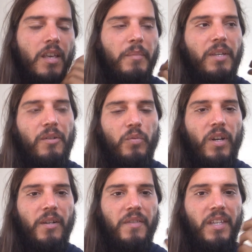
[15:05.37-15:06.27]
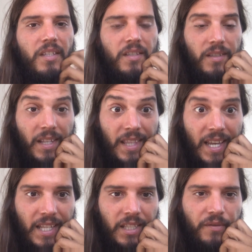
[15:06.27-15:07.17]
Because what are these? The
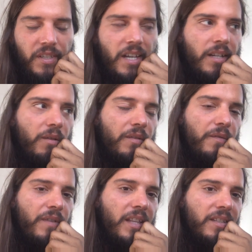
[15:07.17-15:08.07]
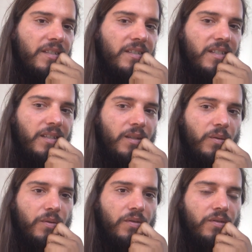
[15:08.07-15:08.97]
negative side of the fantasies and
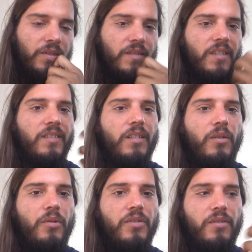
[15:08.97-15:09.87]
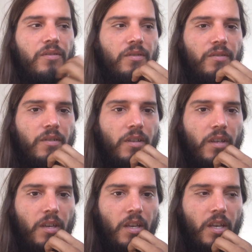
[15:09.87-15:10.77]
illusions. Is these illusions
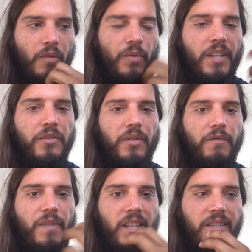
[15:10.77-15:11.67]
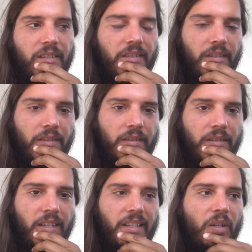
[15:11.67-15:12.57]
rendering
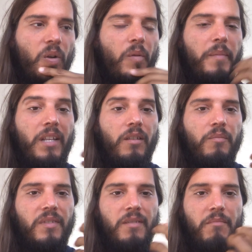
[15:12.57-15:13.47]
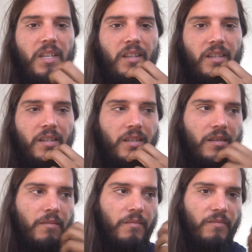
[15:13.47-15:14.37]
fantasies, and the old mediums and
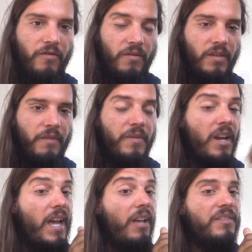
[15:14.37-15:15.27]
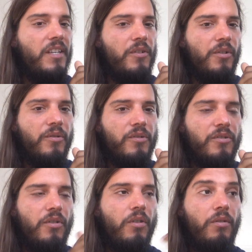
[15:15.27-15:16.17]
media. If they're outside your
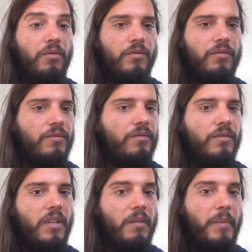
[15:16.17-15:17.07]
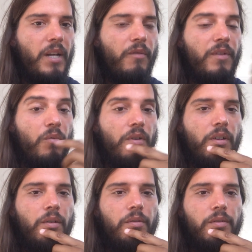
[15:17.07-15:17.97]
control, part of the
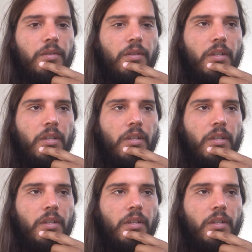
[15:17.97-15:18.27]
world,